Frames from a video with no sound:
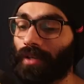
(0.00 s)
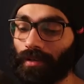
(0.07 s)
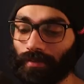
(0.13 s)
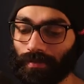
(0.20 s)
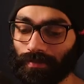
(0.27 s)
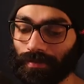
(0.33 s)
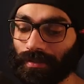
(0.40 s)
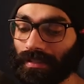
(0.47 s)
I
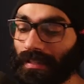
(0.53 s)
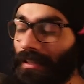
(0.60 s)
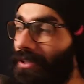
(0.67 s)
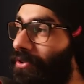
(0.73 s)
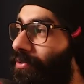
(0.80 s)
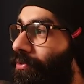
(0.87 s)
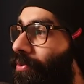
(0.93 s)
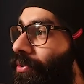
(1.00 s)
will firstly
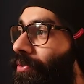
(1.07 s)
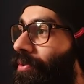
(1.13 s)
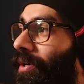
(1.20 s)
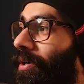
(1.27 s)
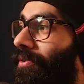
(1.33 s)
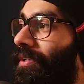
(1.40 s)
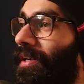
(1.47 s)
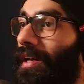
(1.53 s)
show you
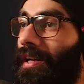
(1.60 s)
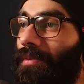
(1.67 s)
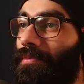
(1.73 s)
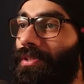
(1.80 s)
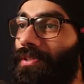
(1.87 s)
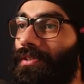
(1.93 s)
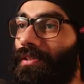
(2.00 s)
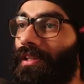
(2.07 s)
how that
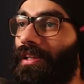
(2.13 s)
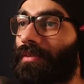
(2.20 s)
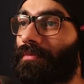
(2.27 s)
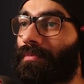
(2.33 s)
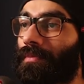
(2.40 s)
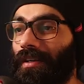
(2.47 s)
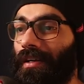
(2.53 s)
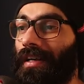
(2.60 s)
animation
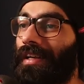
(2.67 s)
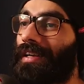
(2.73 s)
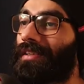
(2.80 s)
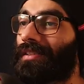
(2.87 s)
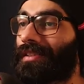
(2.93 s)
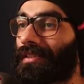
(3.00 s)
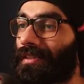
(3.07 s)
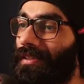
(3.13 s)
came. I
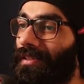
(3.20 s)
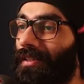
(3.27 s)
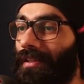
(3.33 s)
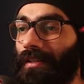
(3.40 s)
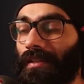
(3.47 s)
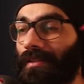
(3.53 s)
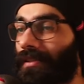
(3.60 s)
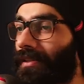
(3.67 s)
rendered it,
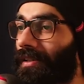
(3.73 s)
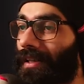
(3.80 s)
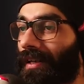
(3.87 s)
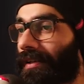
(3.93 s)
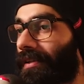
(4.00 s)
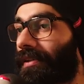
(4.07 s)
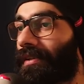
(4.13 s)
color corrected